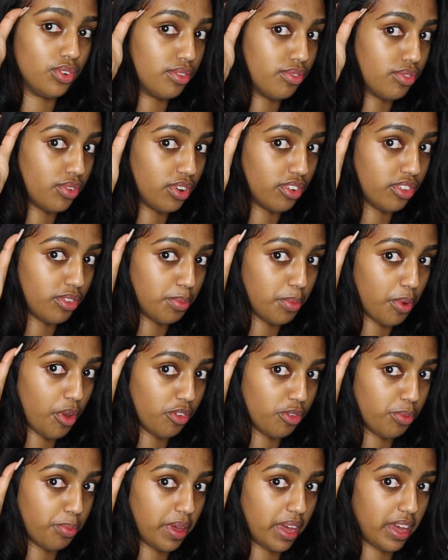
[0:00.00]
it for a small
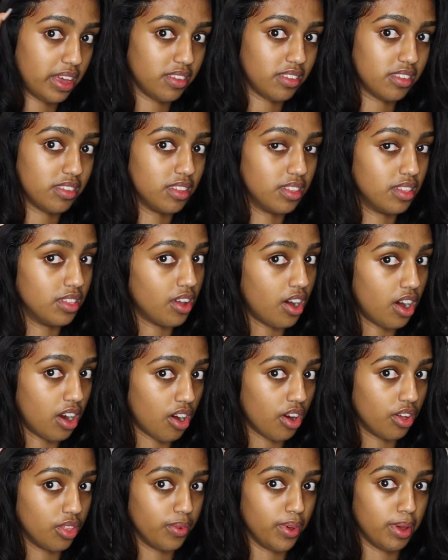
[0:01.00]
space, not
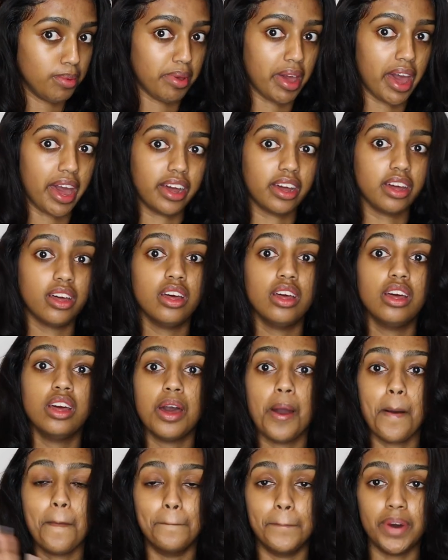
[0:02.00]
all the way back.
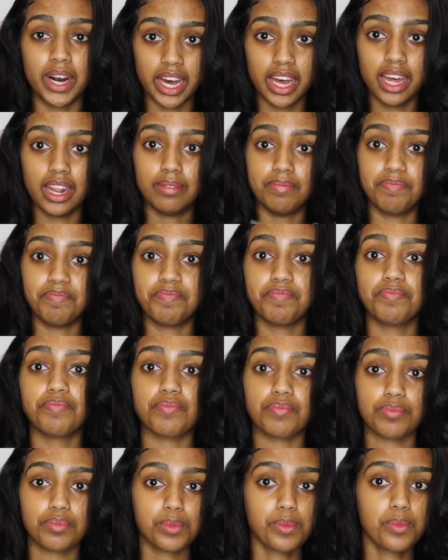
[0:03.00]
But
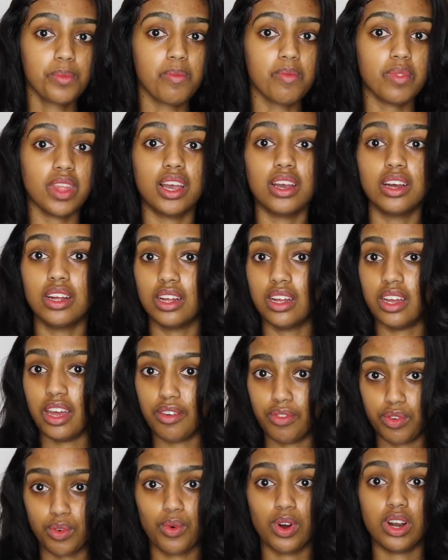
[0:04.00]

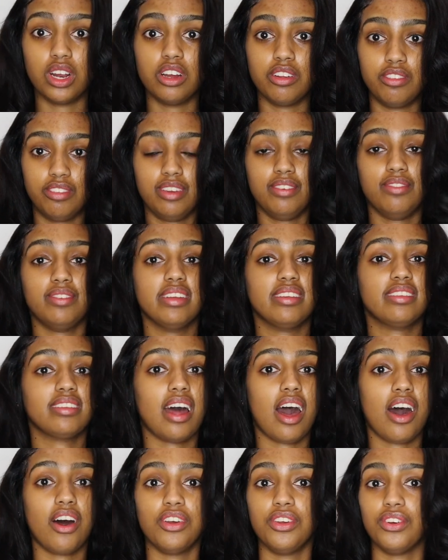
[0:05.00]
if you want to achieve this
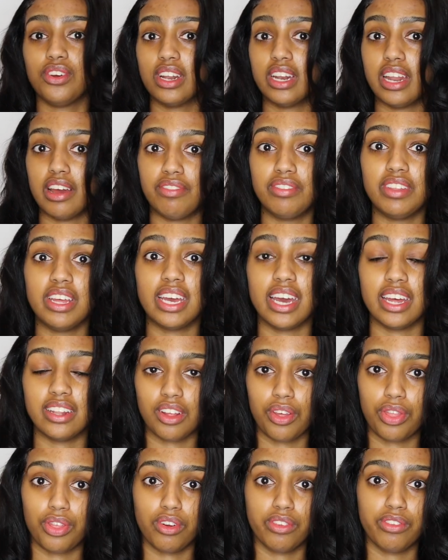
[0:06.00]
style, you can definitely get
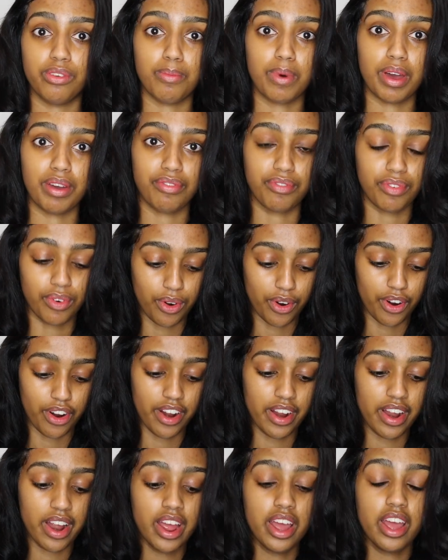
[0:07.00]
the
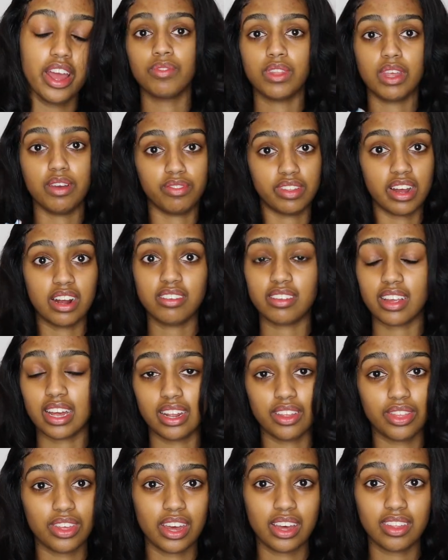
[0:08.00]
13x4. If there's
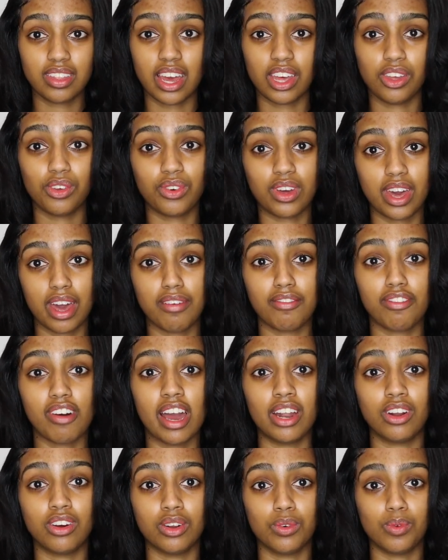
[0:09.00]
anything that you can't
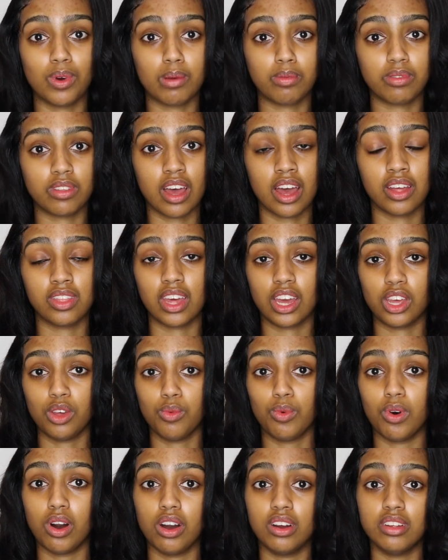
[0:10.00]
find on the website that you
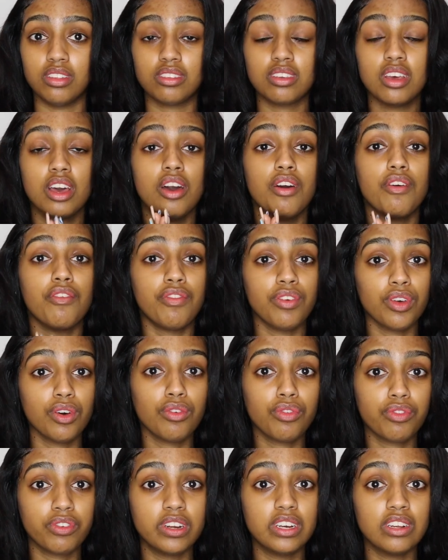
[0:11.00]
want, feel
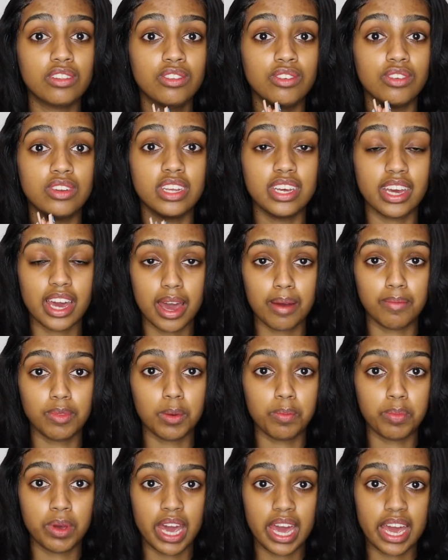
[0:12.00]
free to DM
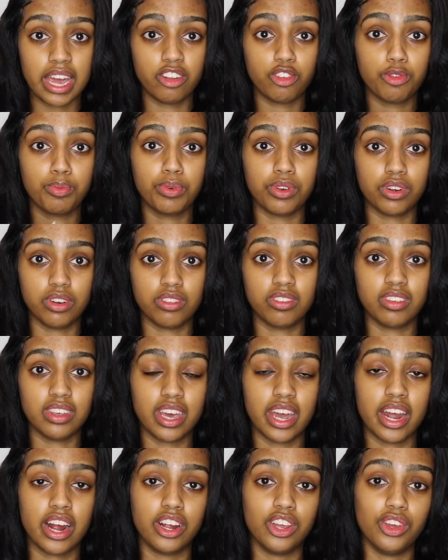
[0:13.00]
the page Purity
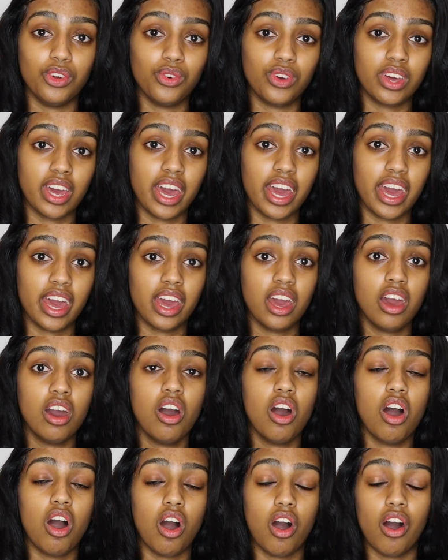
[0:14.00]
Hair UK
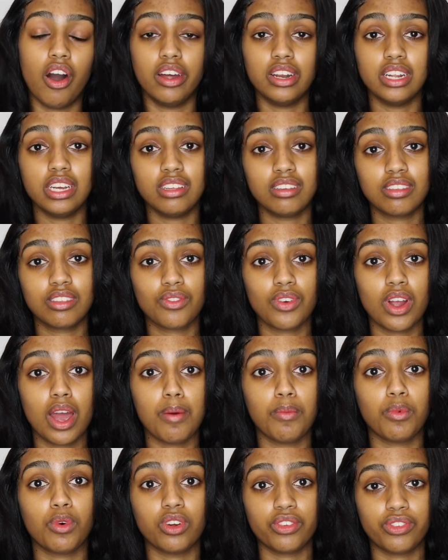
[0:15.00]
on
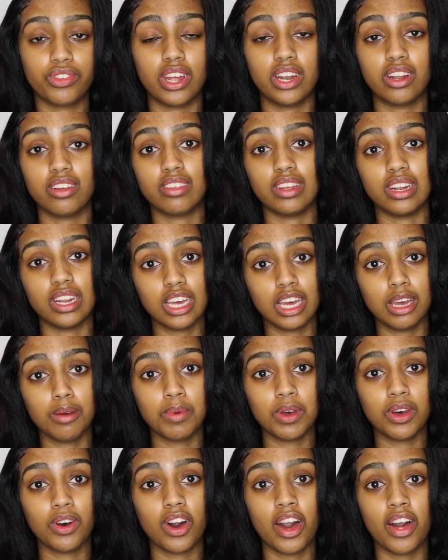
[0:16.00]
Instagram or send us an
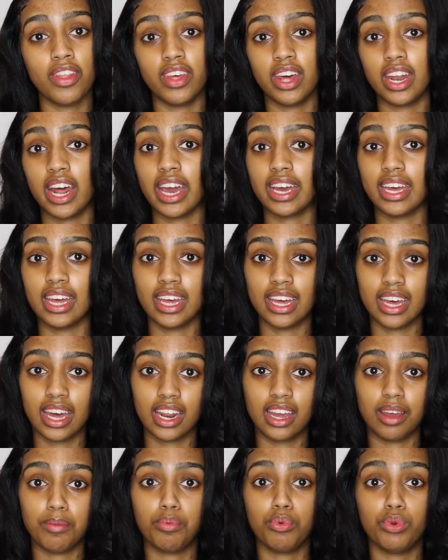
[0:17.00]
email and then I can get
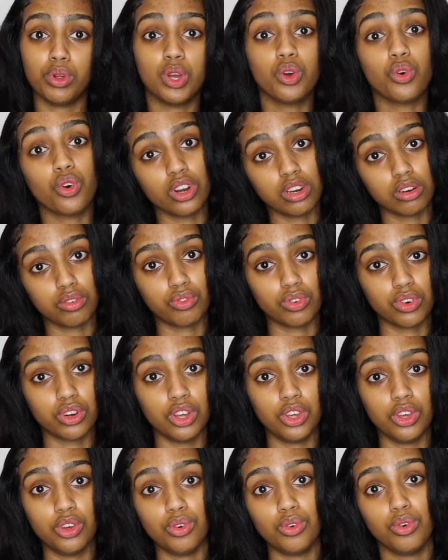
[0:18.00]
it pre-ordered for
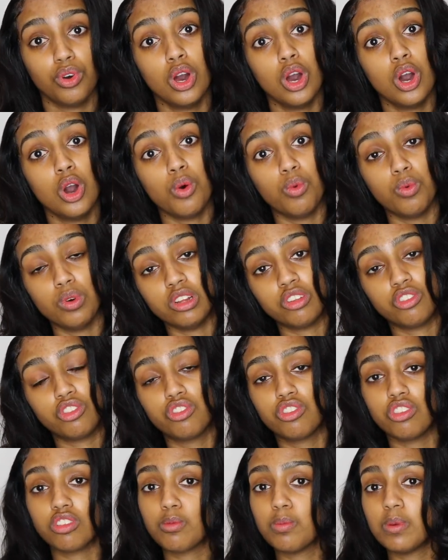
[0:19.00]
you, which
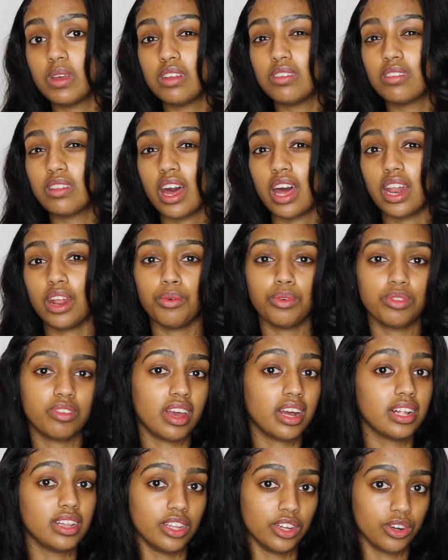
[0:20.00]
just means that it will
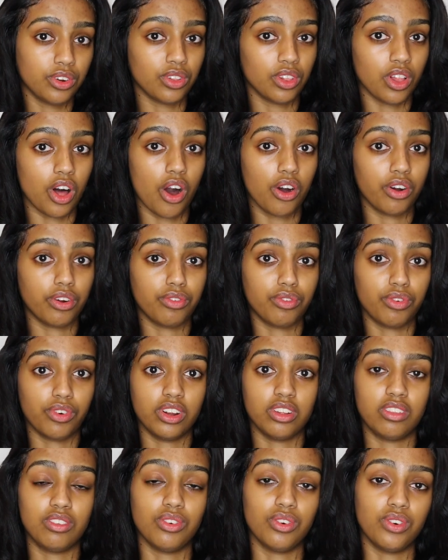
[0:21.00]
take a little longer for
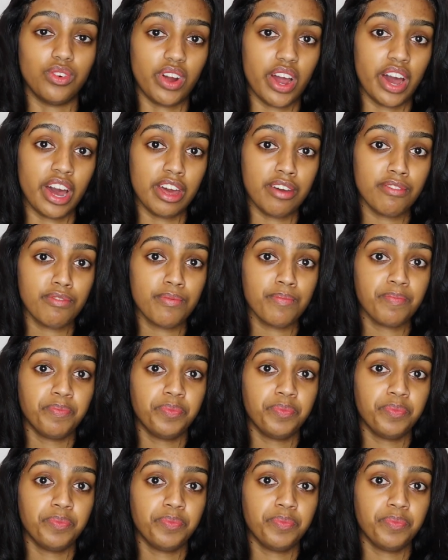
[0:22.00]
it to arrive,